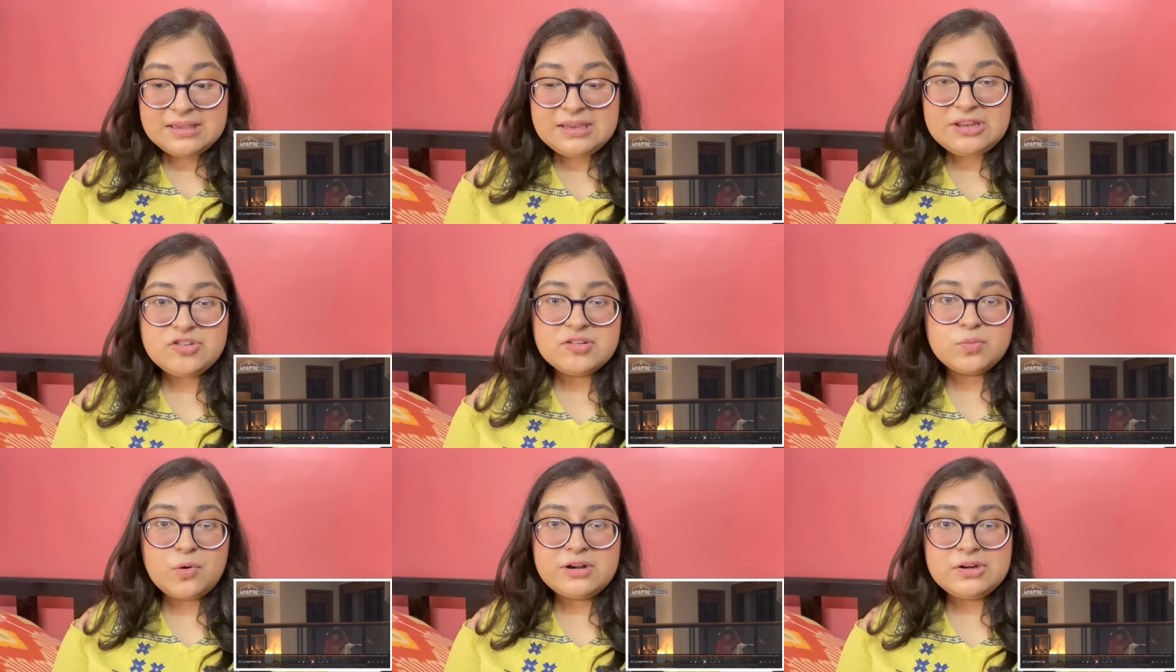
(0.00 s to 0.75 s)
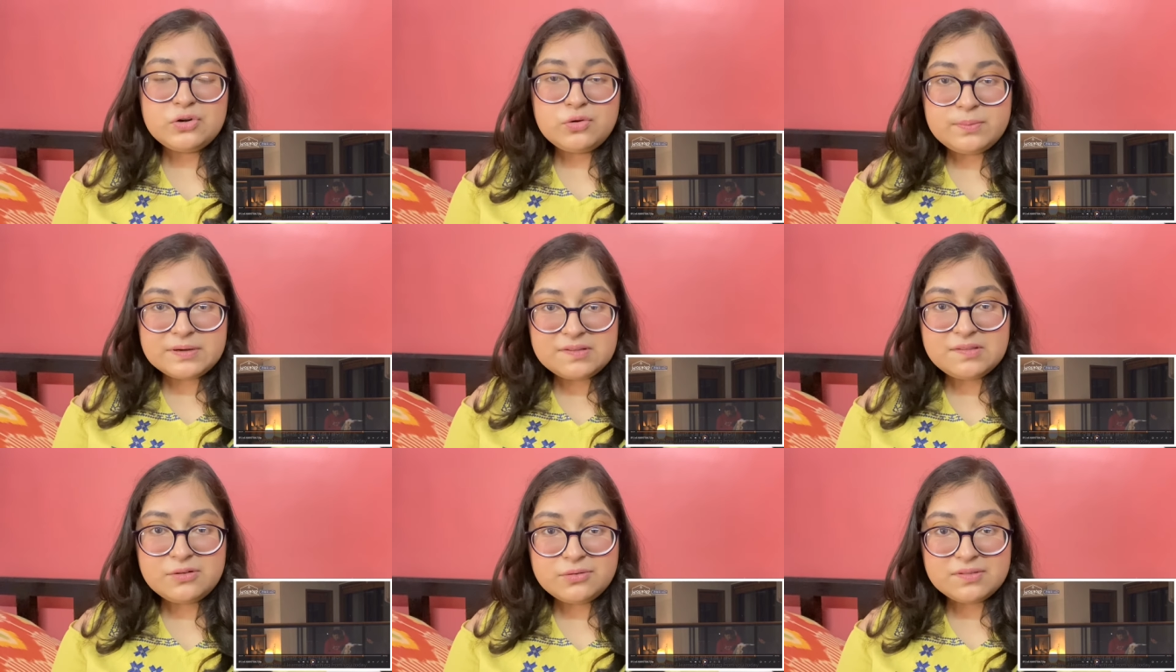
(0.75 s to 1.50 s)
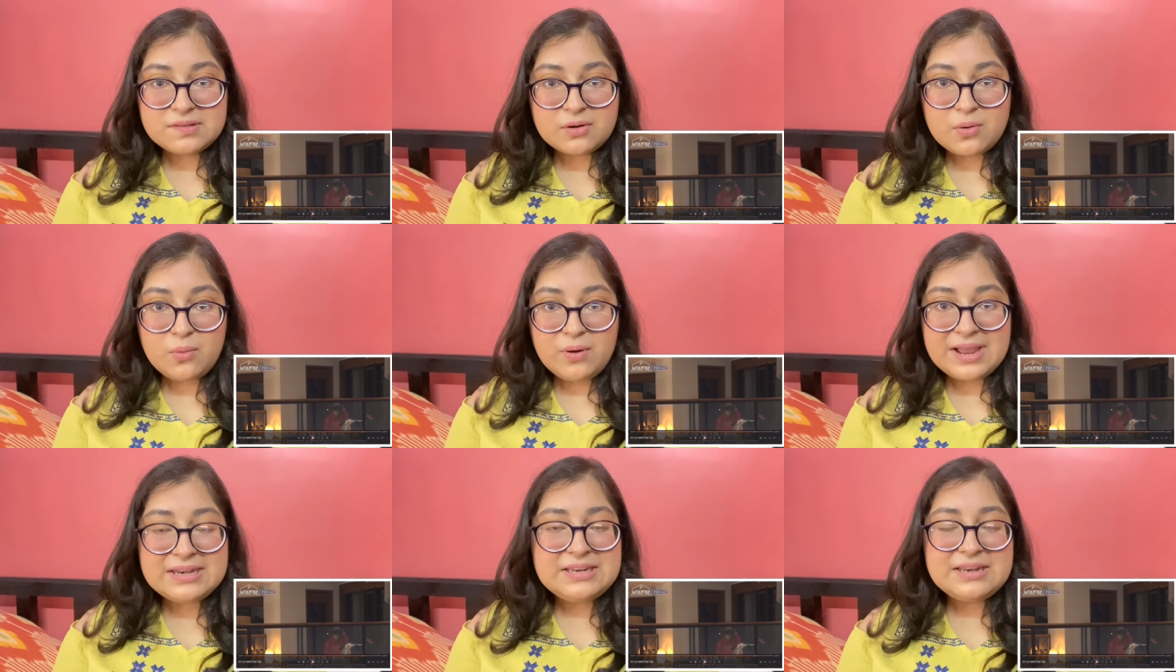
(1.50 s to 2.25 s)
He just wanted to pursue Seongho
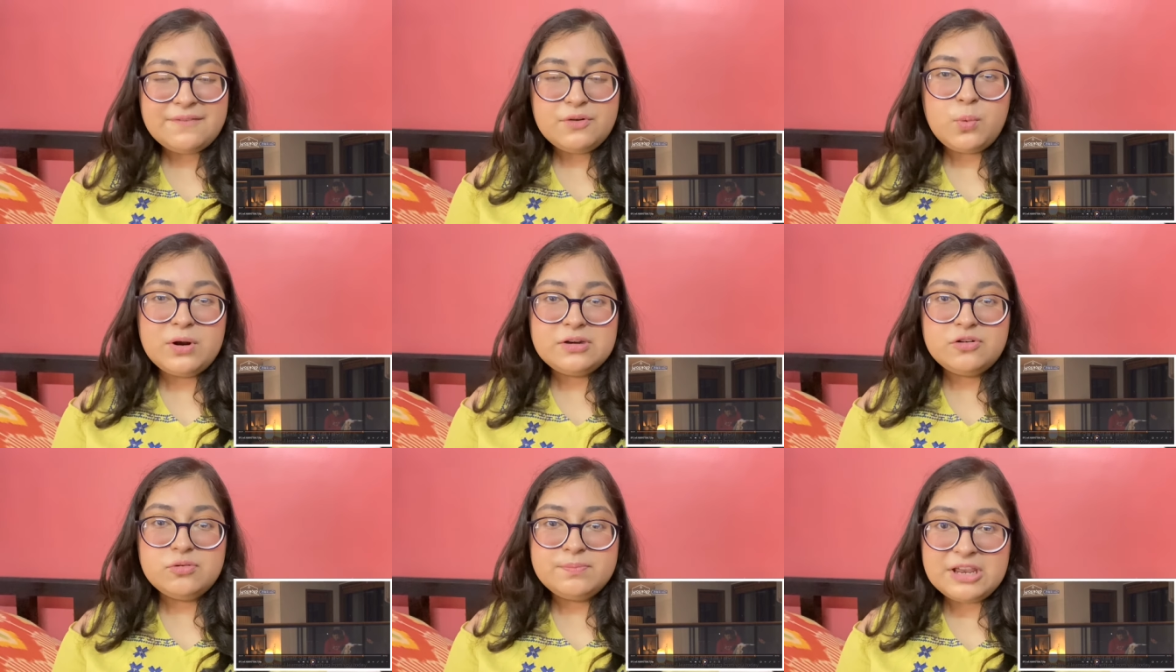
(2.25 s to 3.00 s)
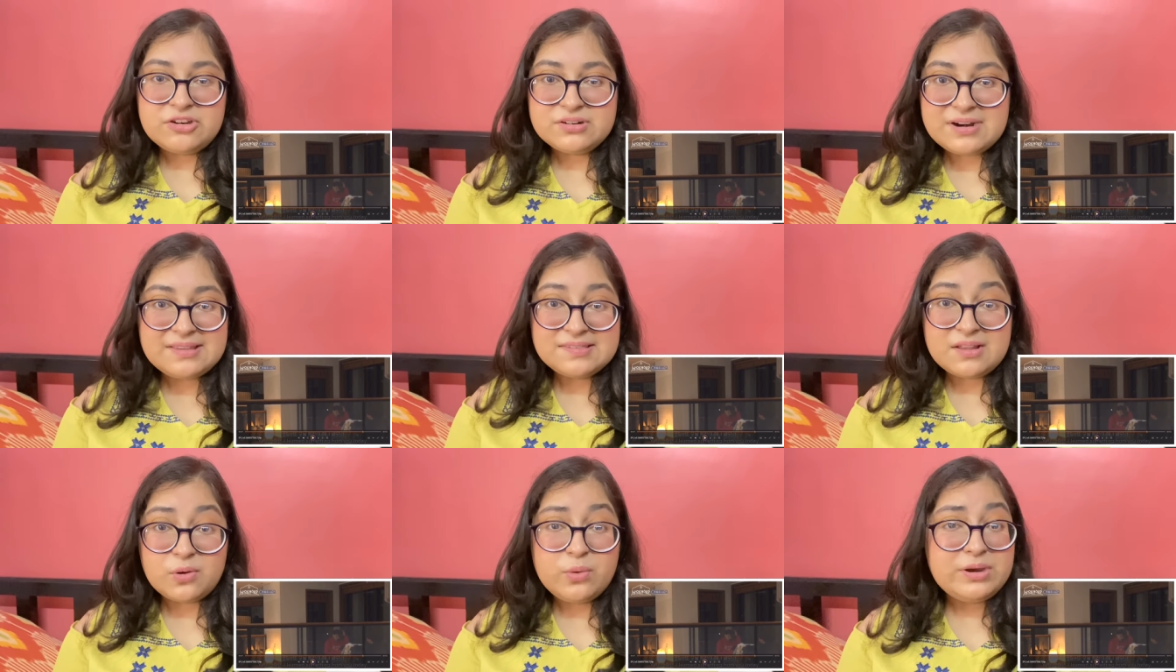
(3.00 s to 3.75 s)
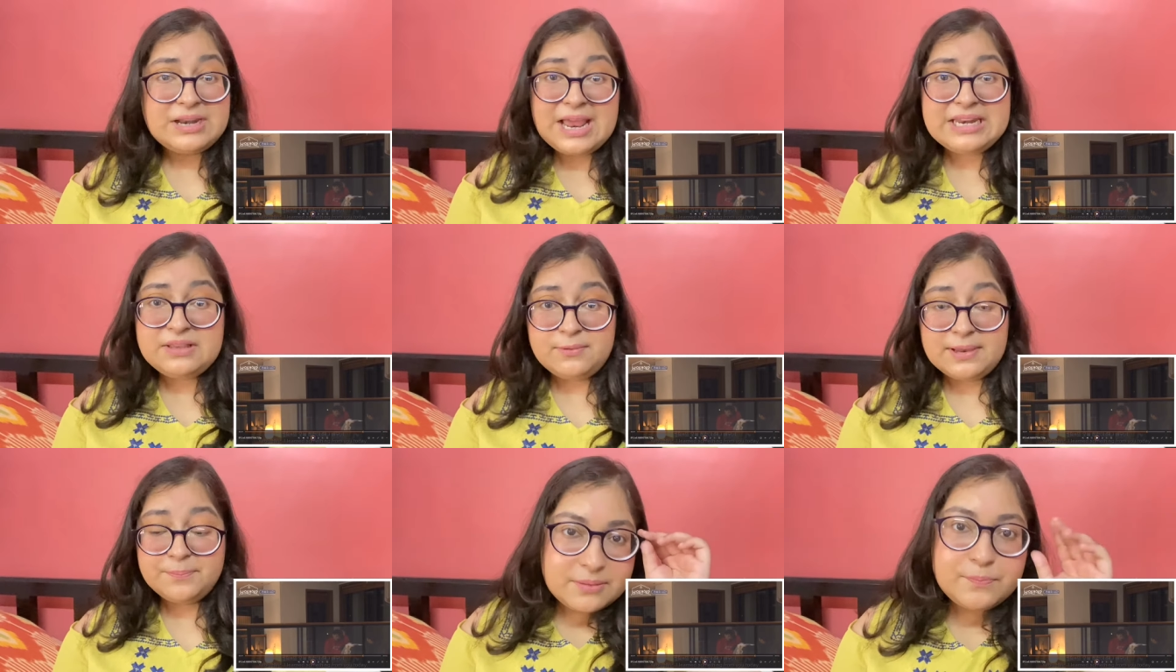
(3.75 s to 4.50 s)
and he never wanted to pressurize Seongho in any
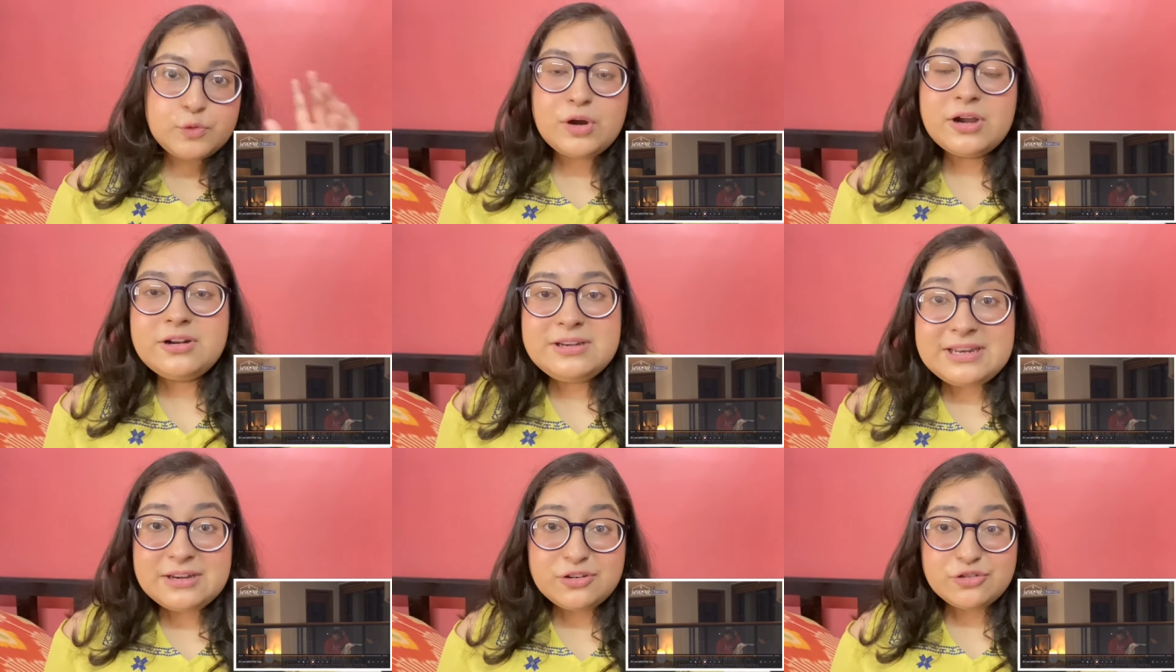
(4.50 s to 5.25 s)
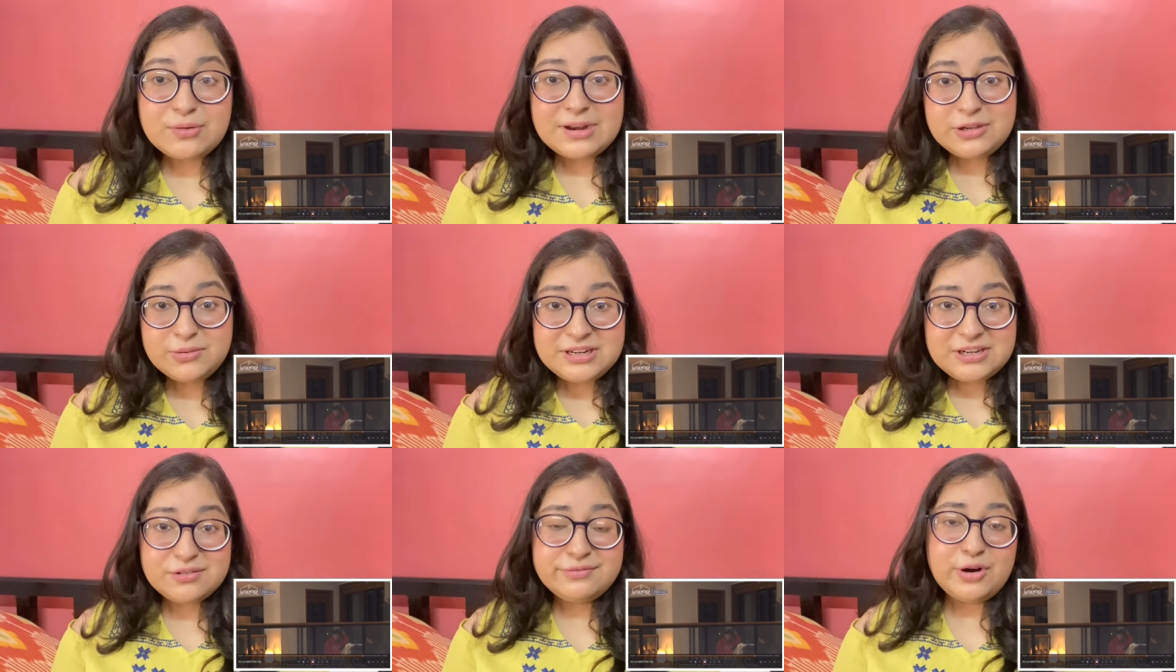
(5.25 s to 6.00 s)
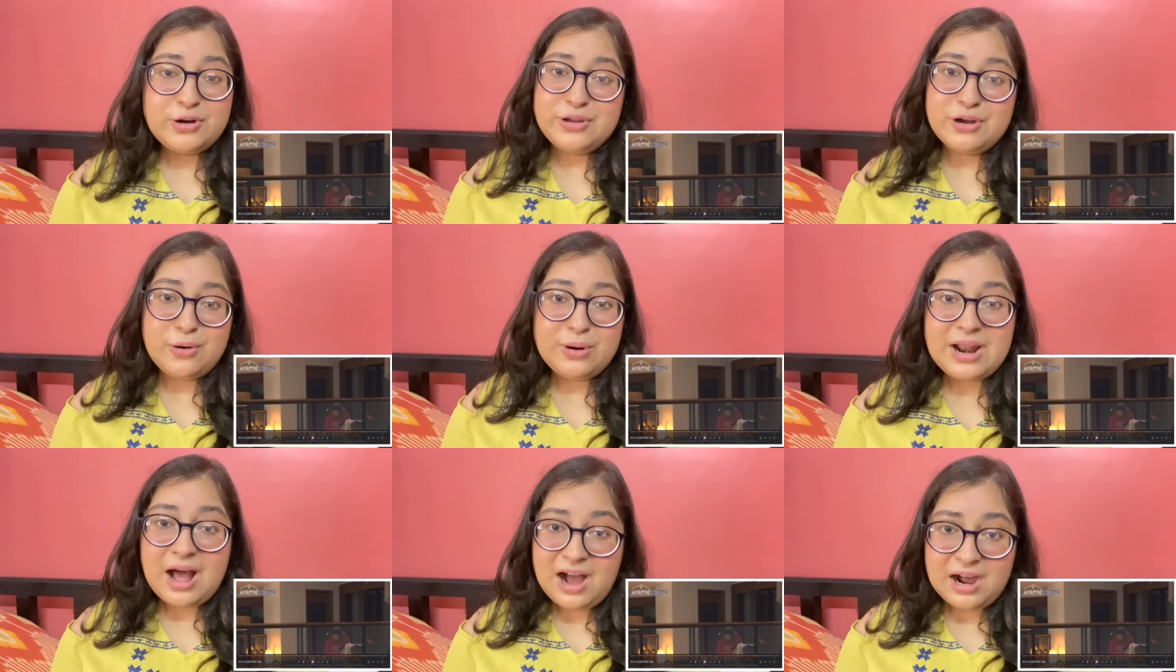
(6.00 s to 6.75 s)
way. You are on a dating show and you need to follow your
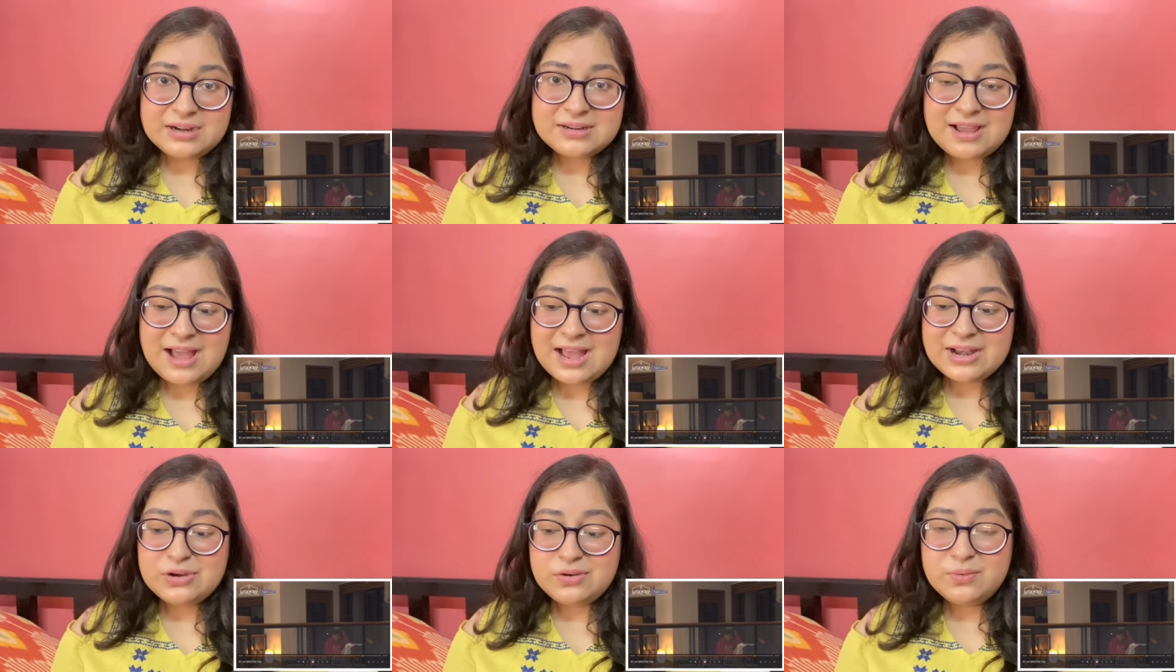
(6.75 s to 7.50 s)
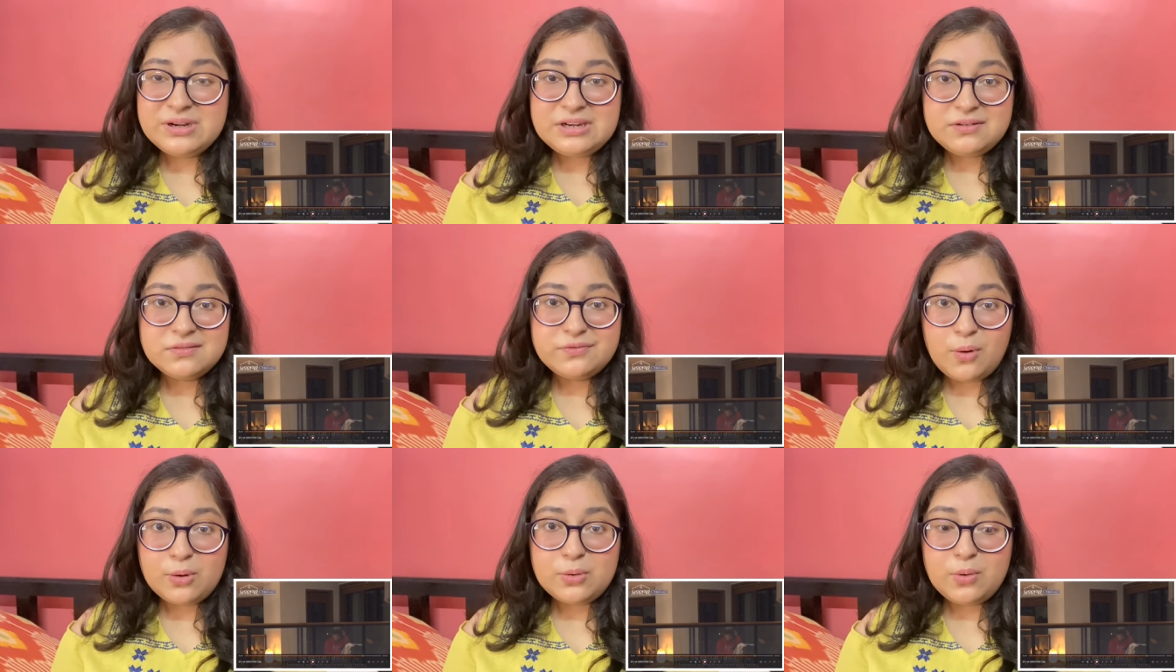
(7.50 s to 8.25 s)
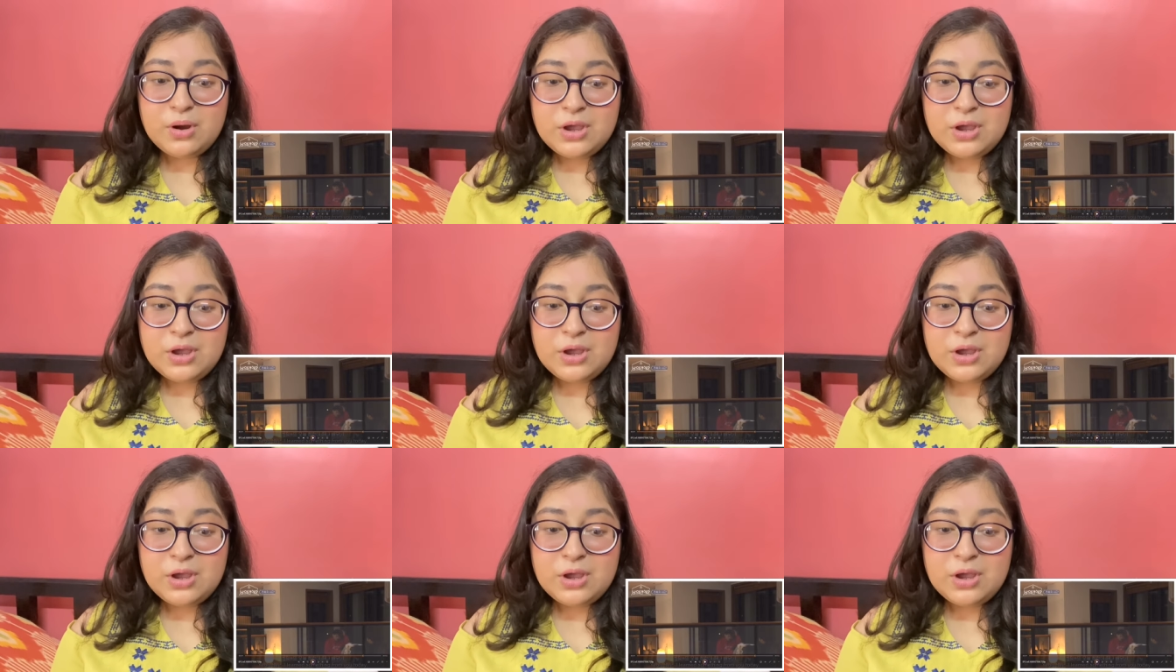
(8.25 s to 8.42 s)
own heart and you need to follow